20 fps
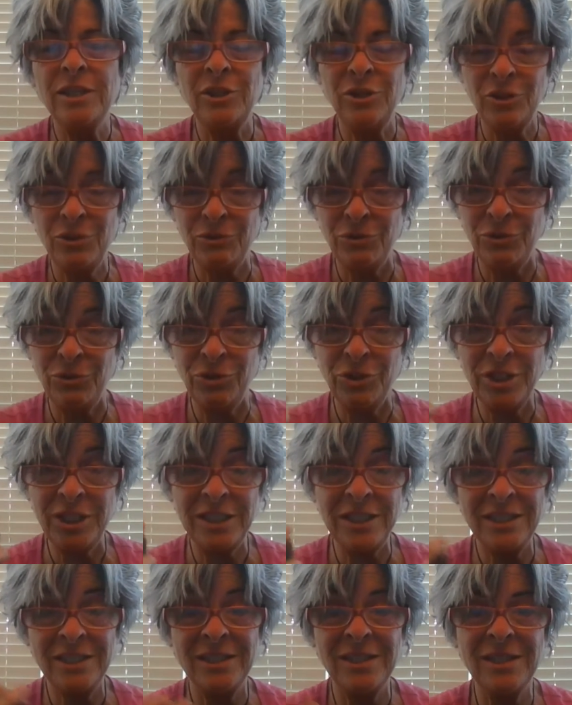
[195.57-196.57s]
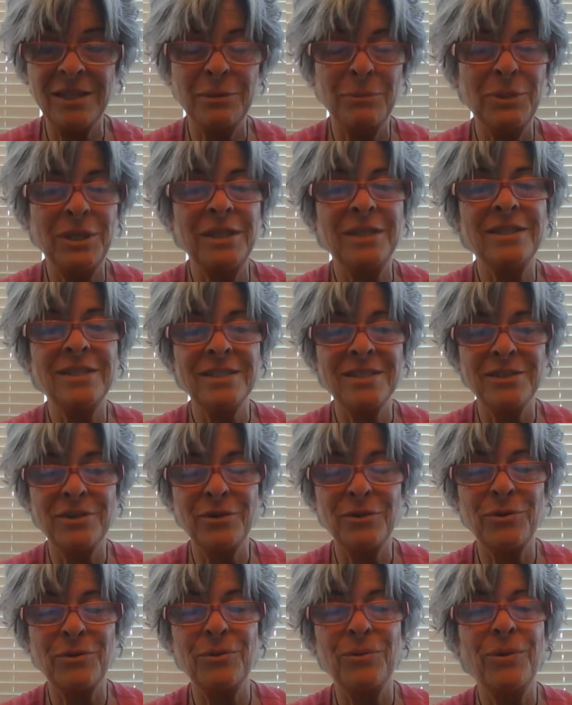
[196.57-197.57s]
new goodness to come in.
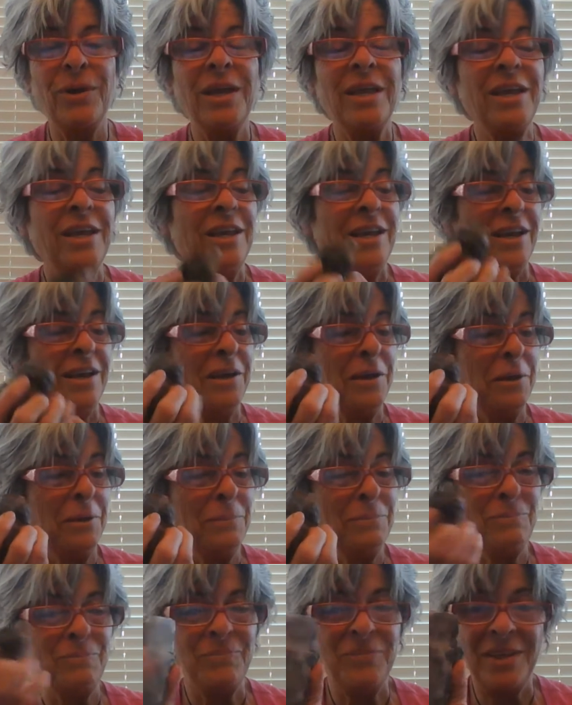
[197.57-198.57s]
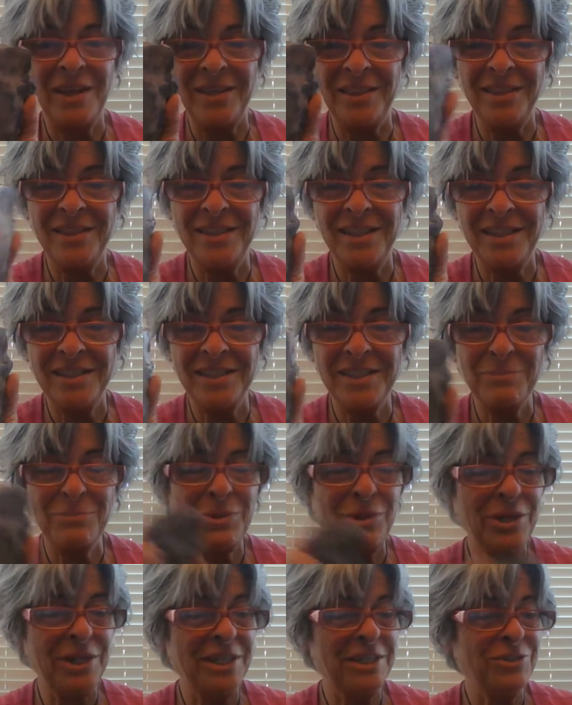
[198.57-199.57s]
So I think that's a
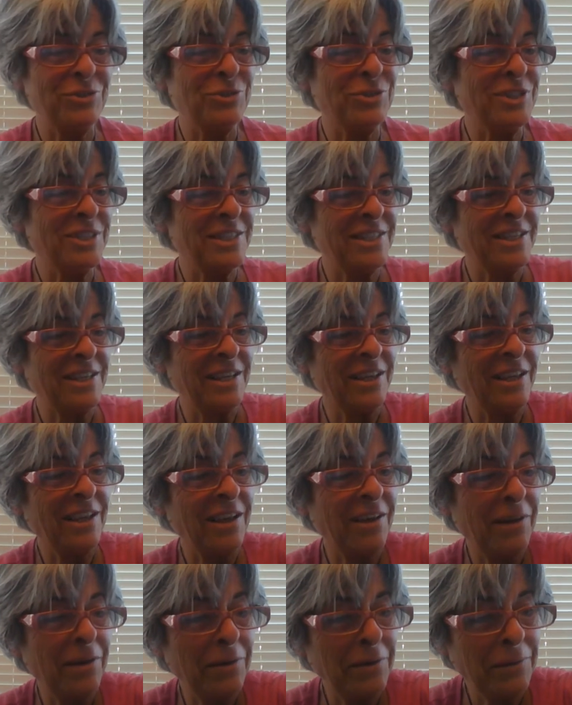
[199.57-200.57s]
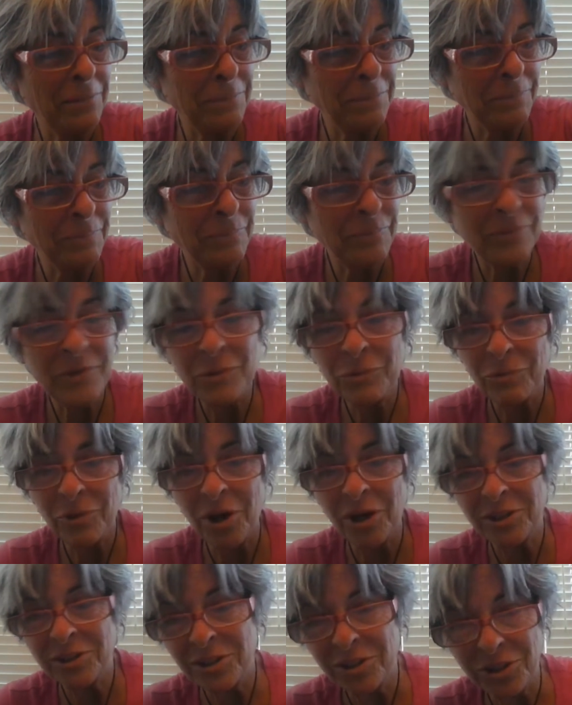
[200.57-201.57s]
pretty interesting
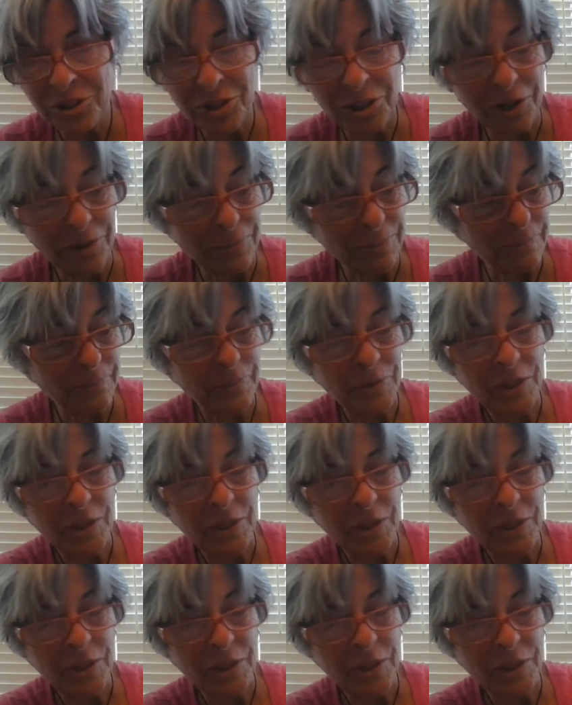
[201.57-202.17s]
rock to share.